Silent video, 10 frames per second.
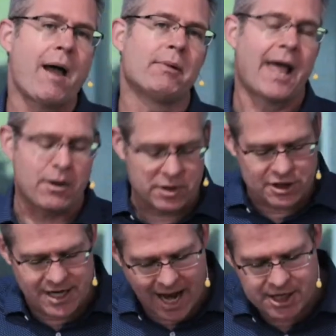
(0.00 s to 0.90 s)
language,
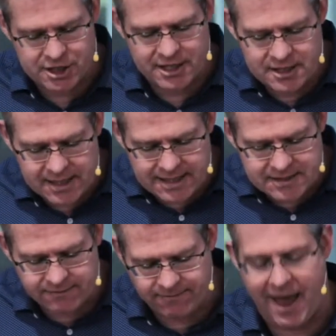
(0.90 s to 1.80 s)
and nation into his
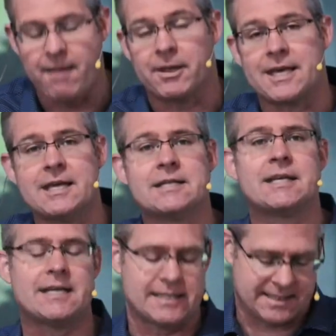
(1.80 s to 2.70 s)
family, into
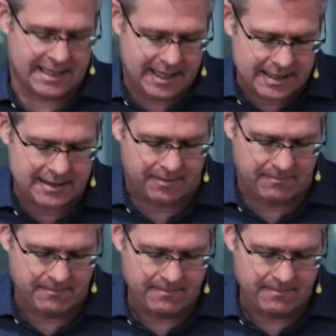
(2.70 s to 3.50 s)
his kingdom.